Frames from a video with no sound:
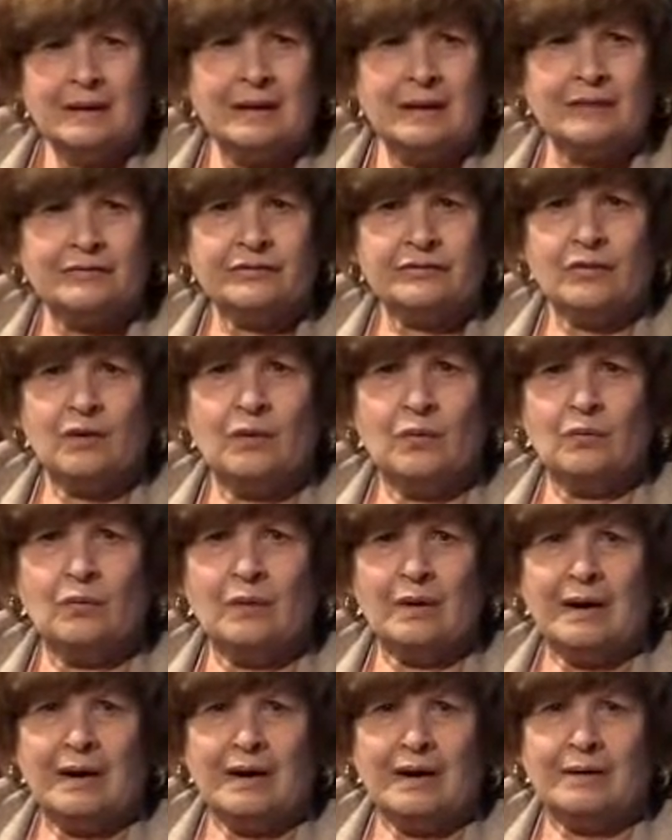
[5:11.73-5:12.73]
And
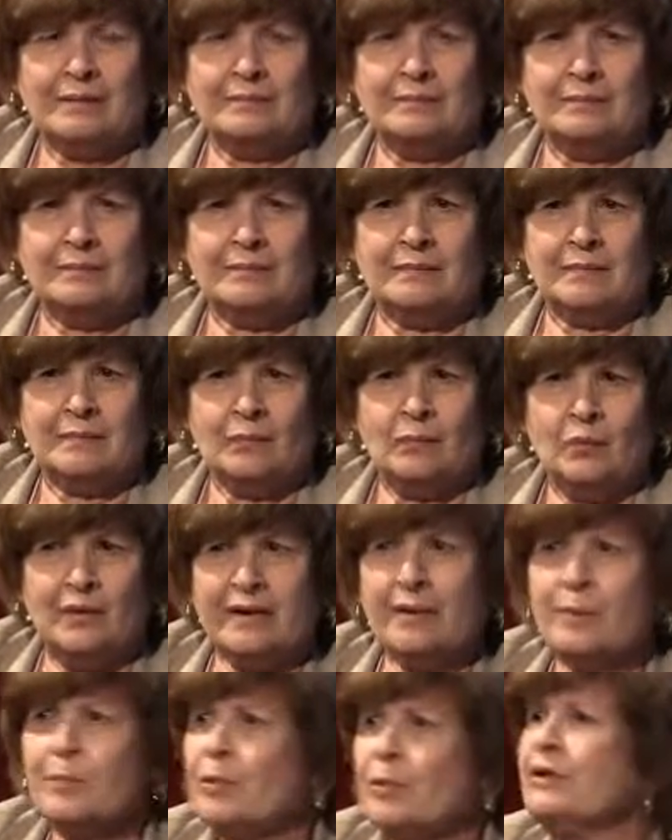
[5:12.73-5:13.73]
so
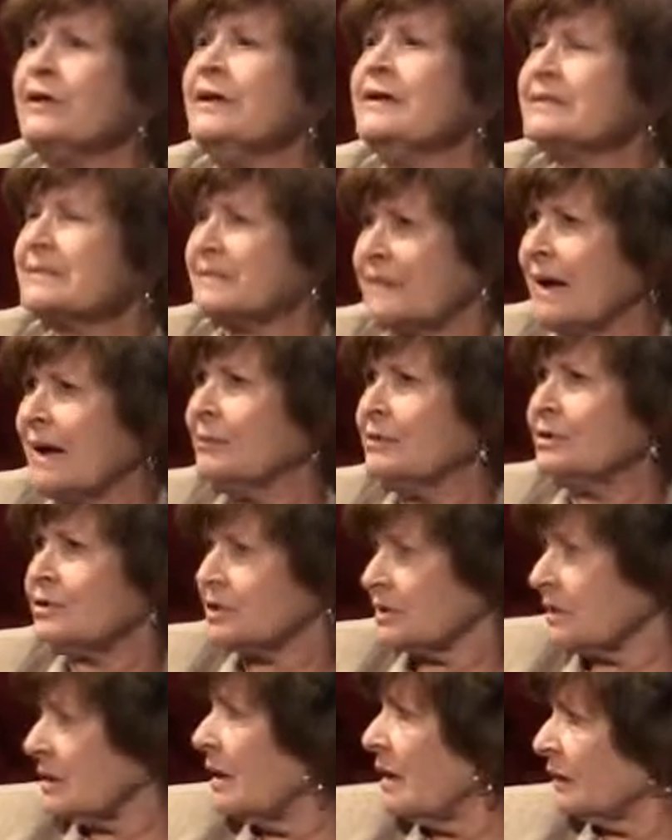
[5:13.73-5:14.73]
we are pretty
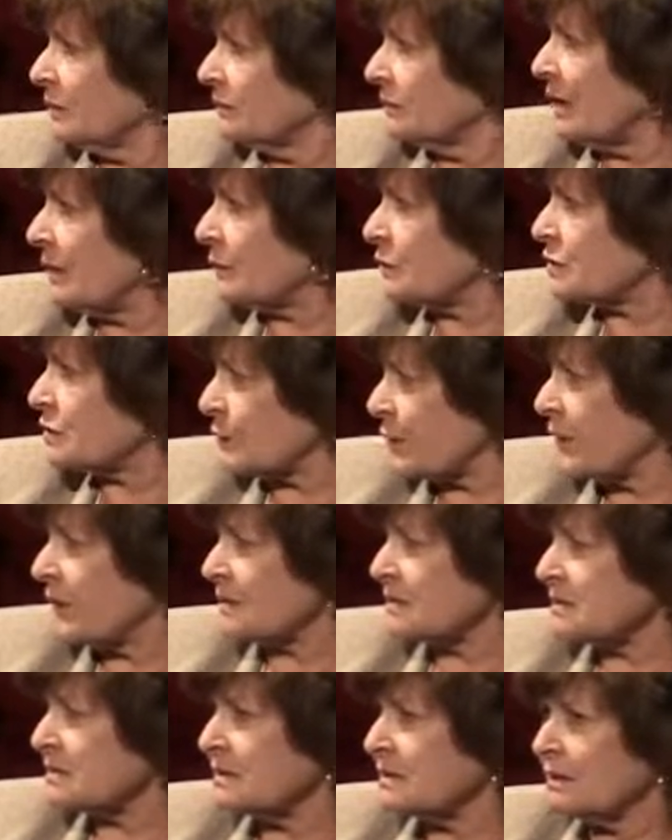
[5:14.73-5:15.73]
established in Colorado
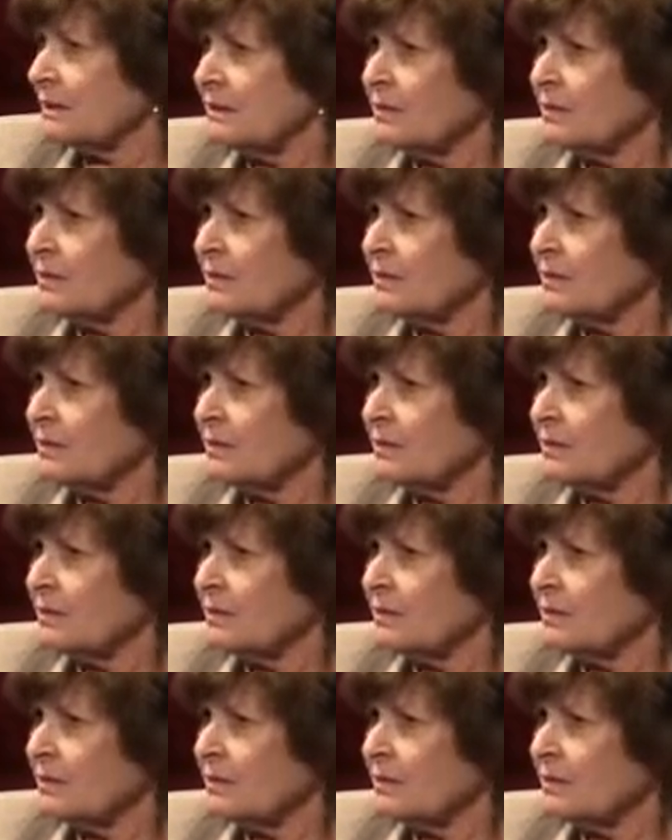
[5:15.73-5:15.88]
Springs.